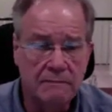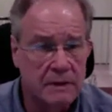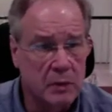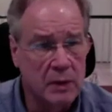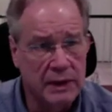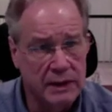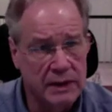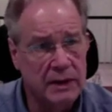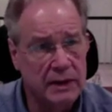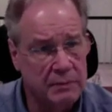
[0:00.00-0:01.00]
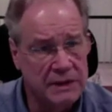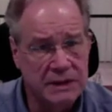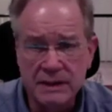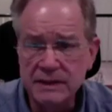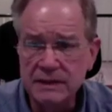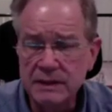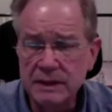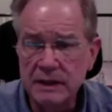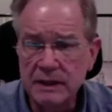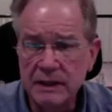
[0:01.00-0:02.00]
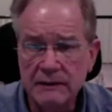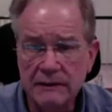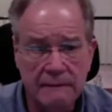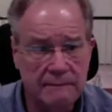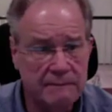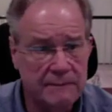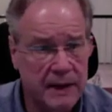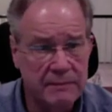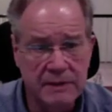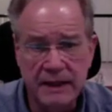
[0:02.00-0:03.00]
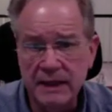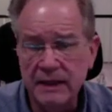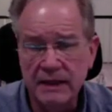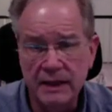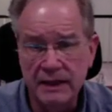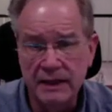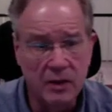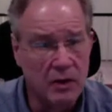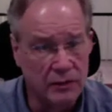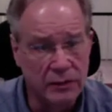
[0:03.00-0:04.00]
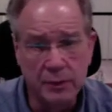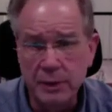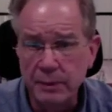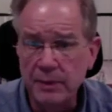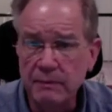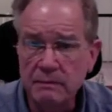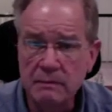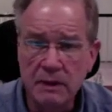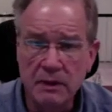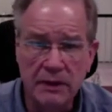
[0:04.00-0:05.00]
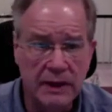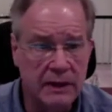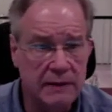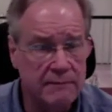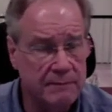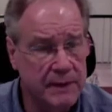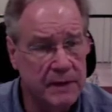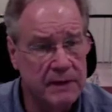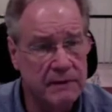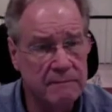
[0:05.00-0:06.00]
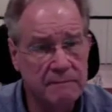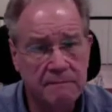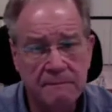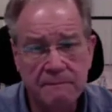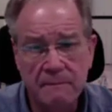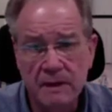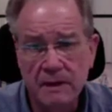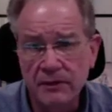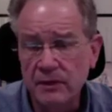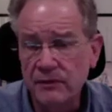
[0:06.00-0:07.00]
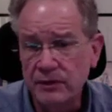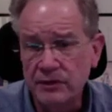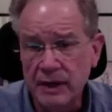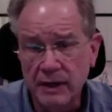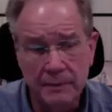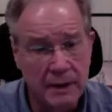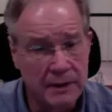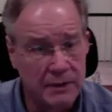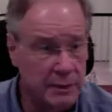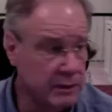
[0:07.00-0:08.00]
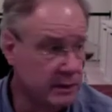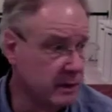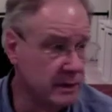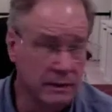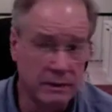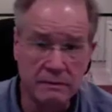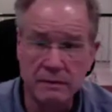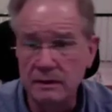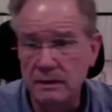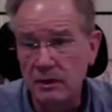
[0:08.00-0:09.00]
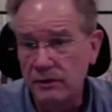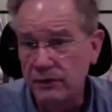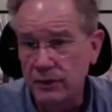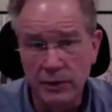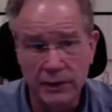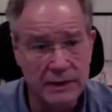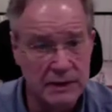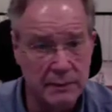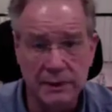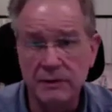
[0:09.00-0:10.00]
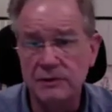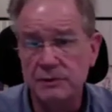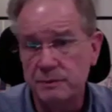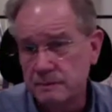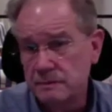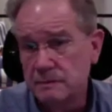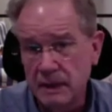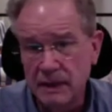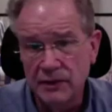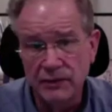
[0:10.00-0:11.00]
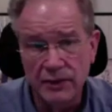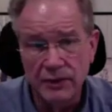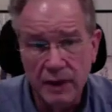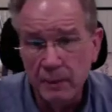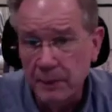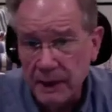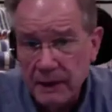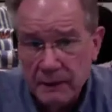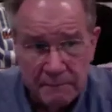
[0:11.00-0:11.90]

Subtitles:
when you're in business, I'm taking it that you know a few people already. If you're a first-time entrepreneur, you're going to know fewer than somebody who's on his fifth company.